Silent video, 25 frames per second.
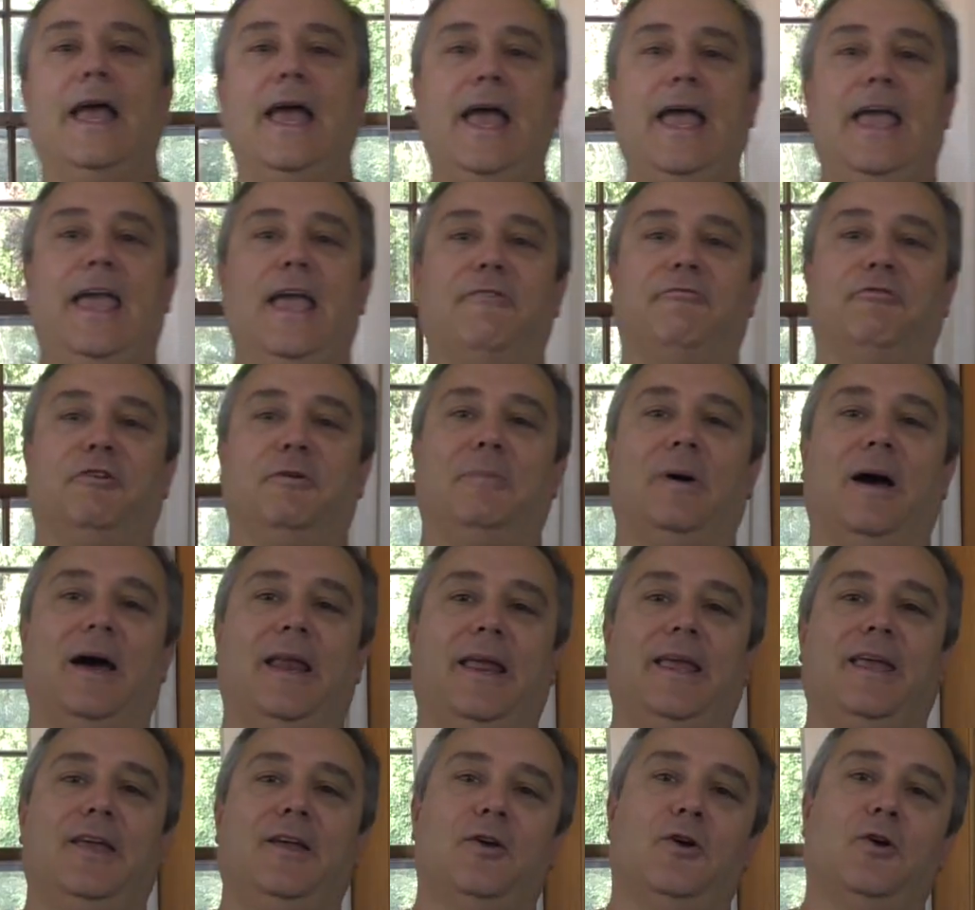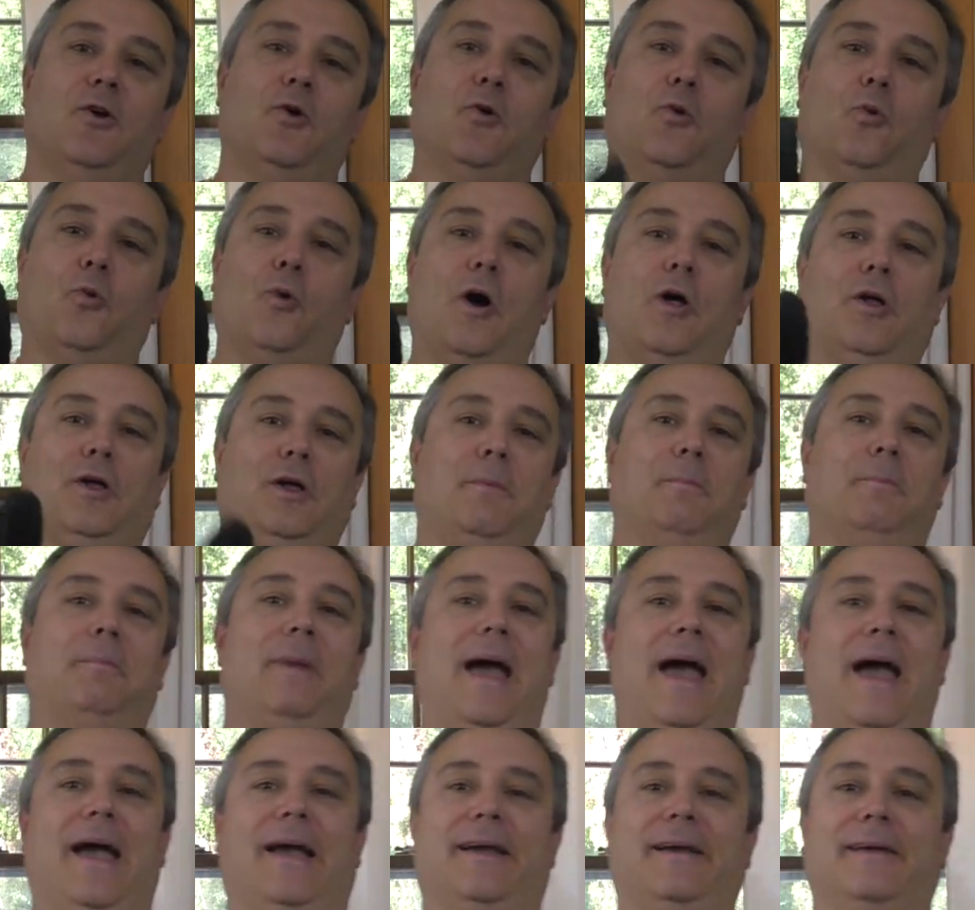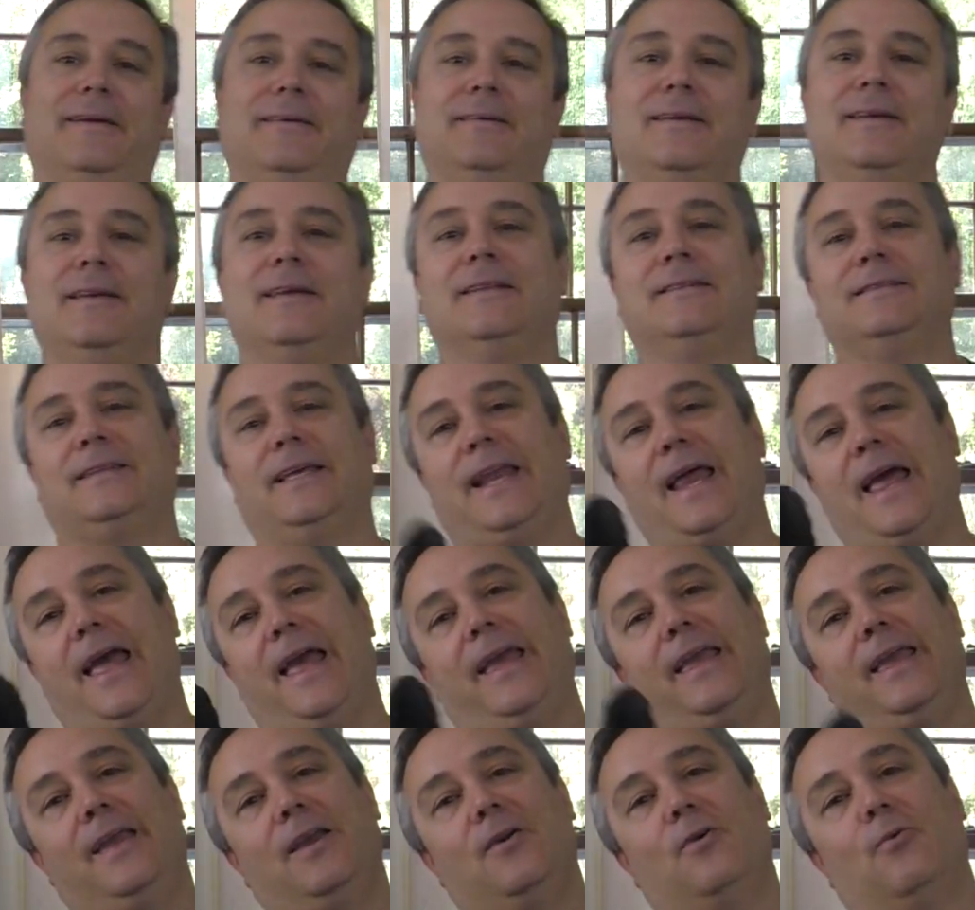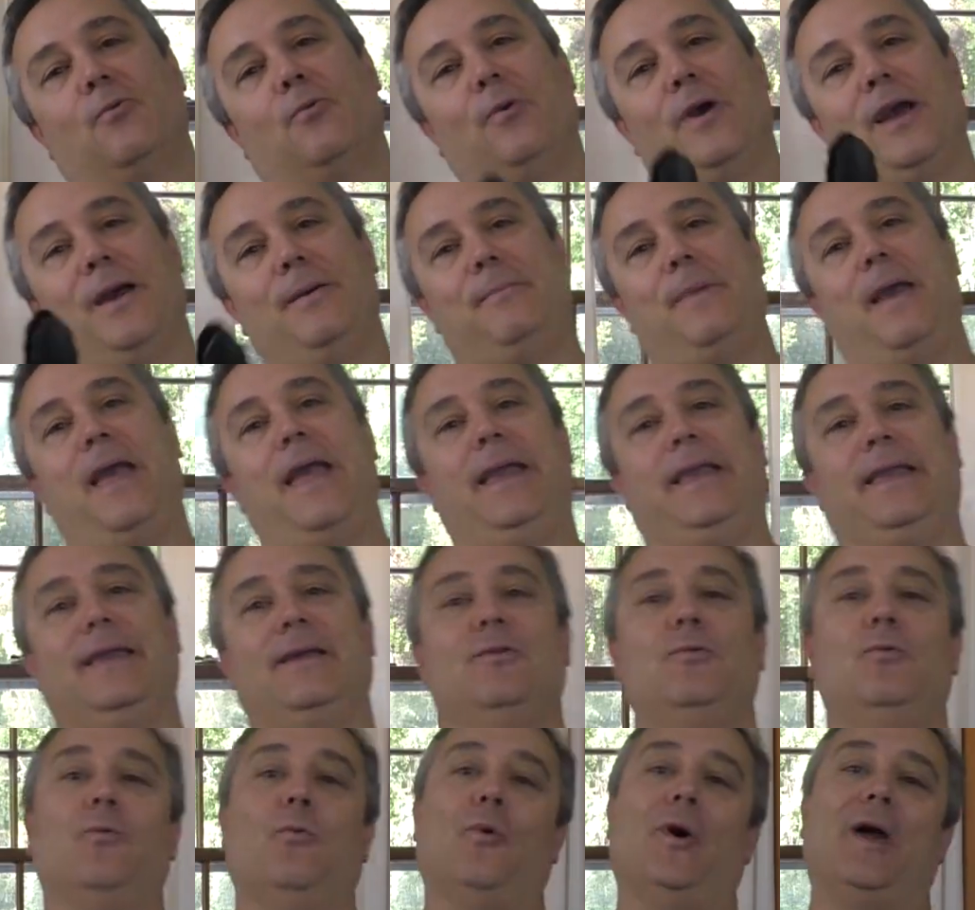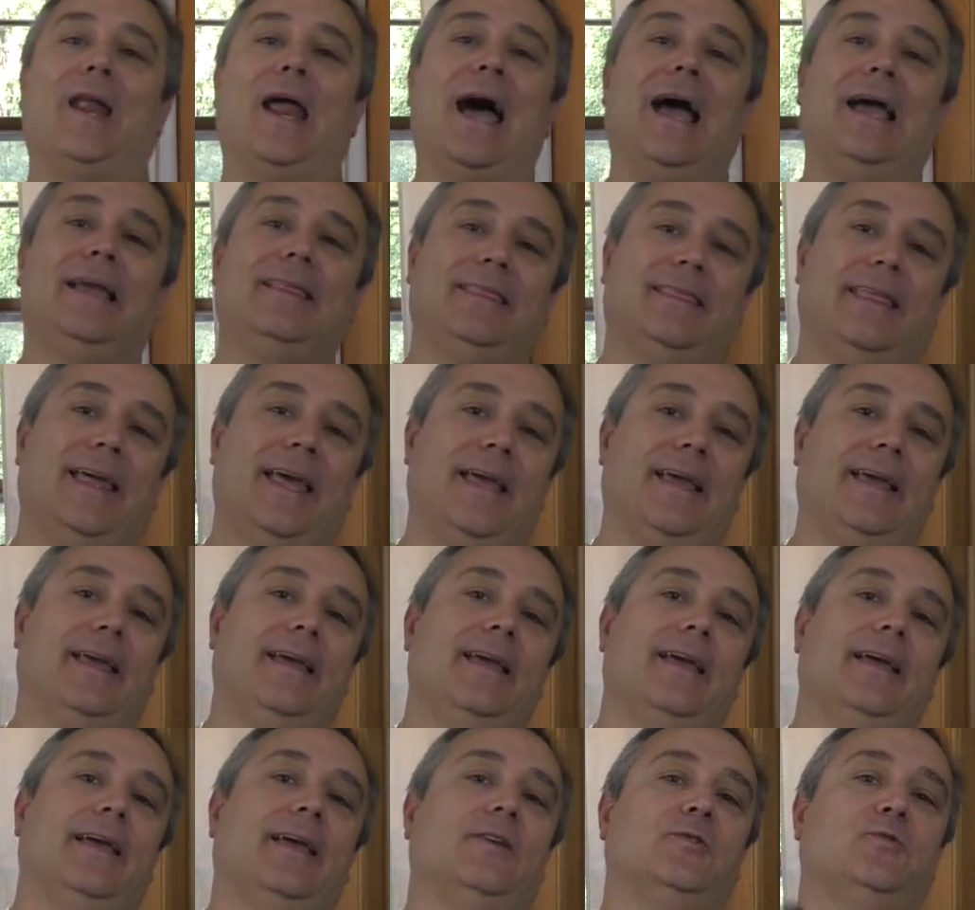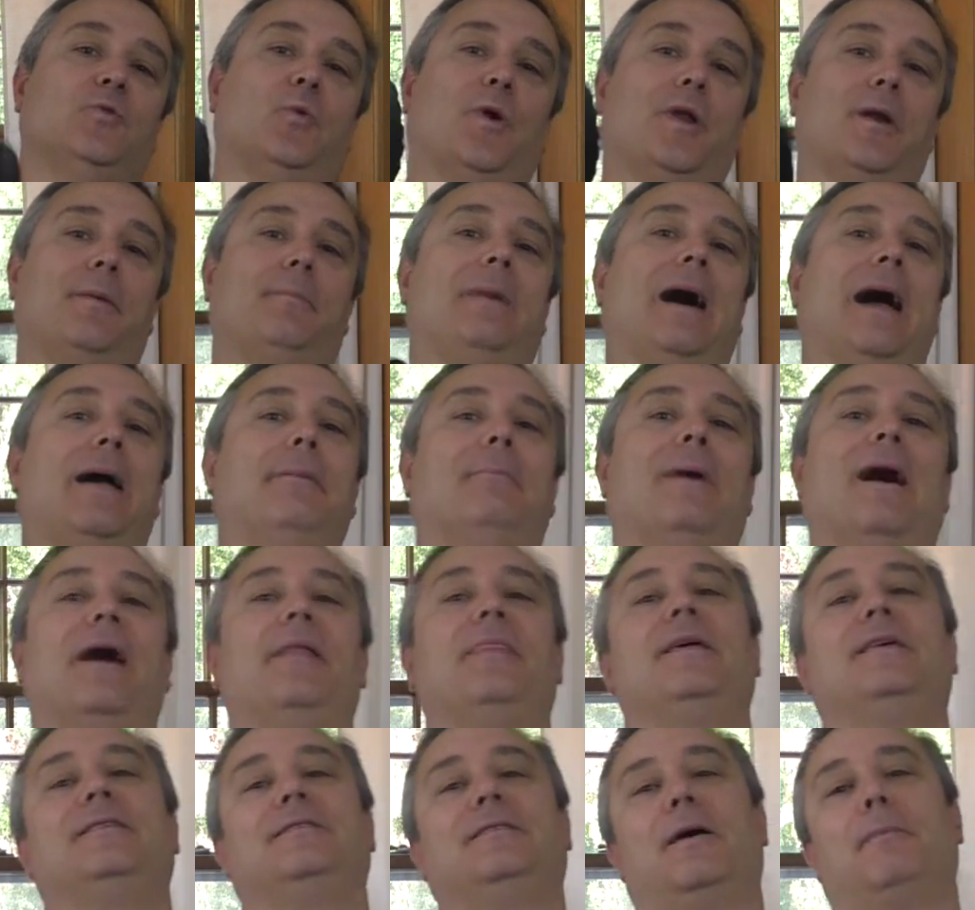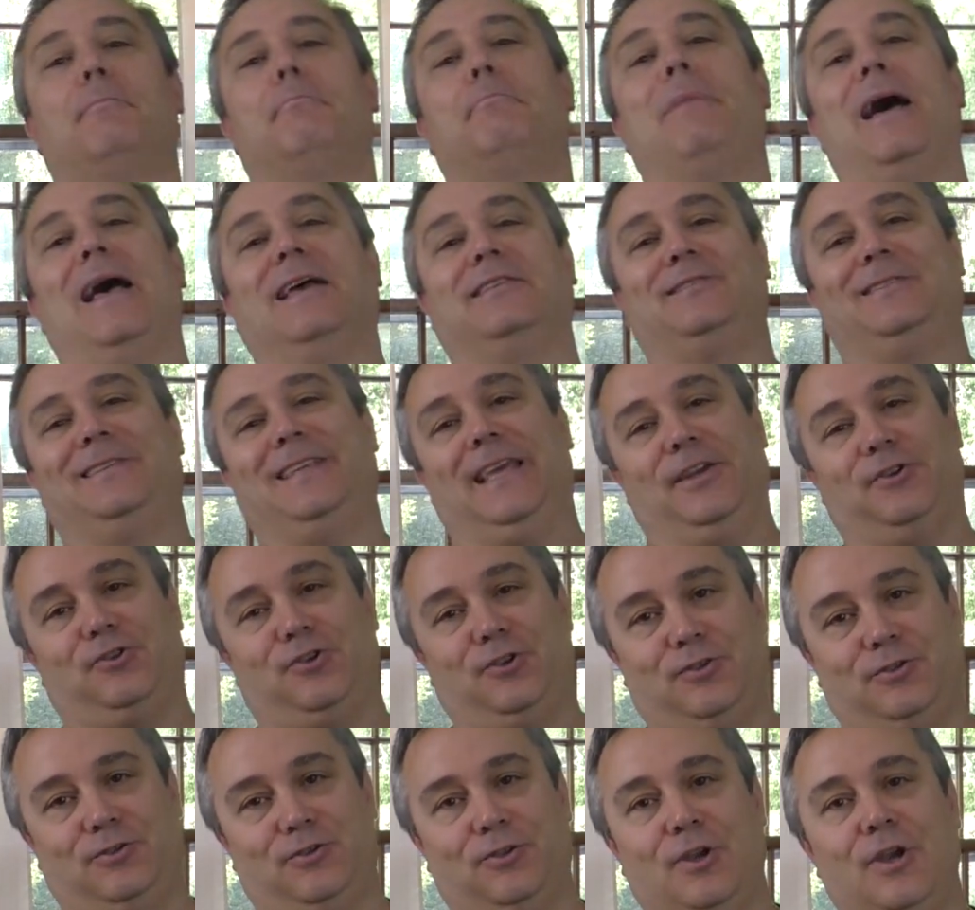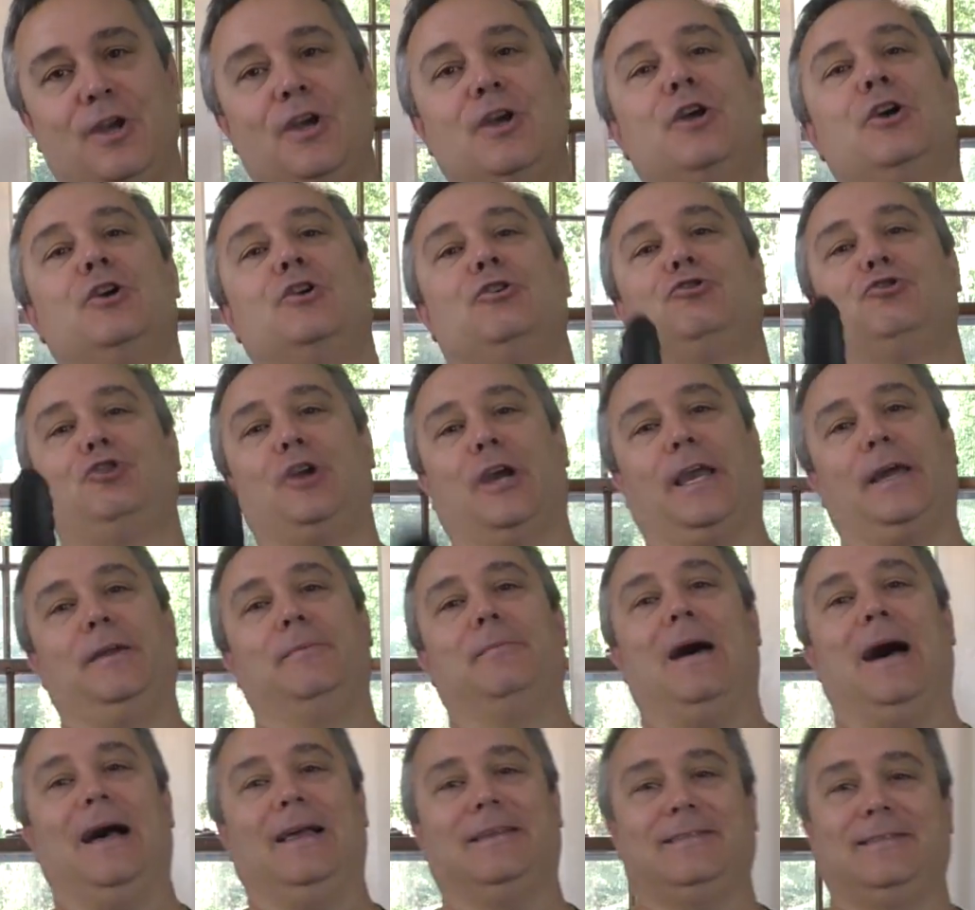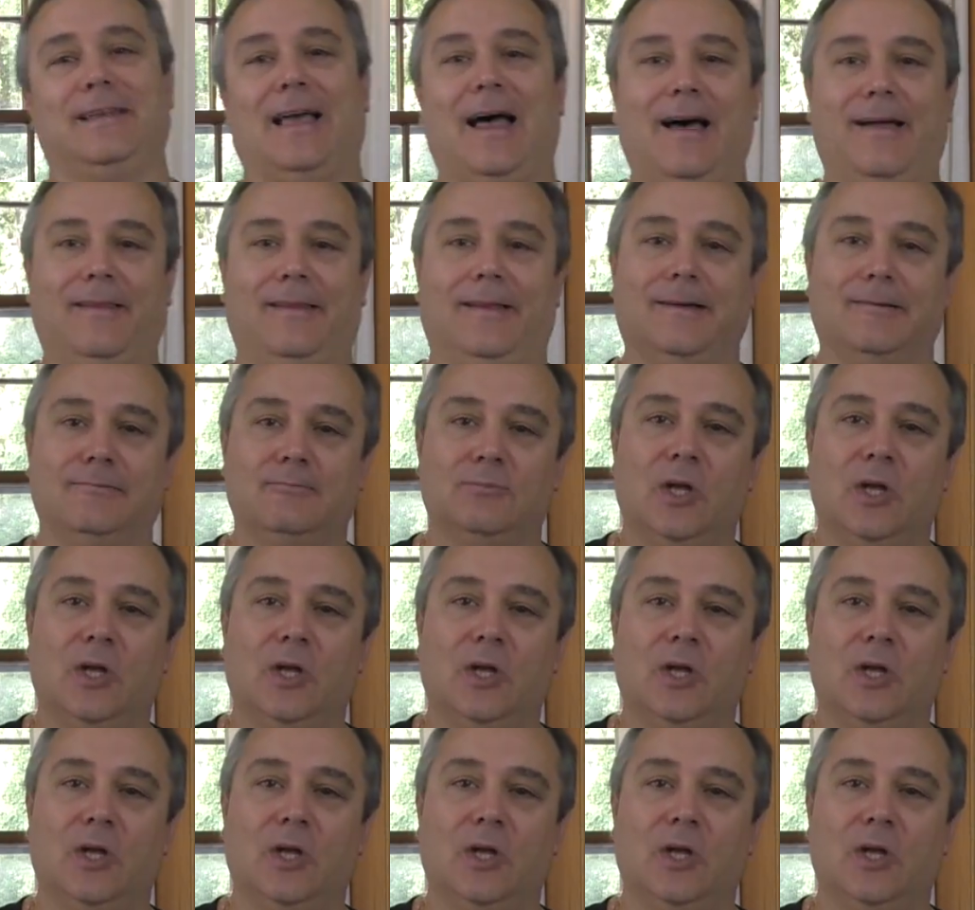Hey everybody, welcome back. Today we're making what I think is one of my mother's best dishes, chicken marsala.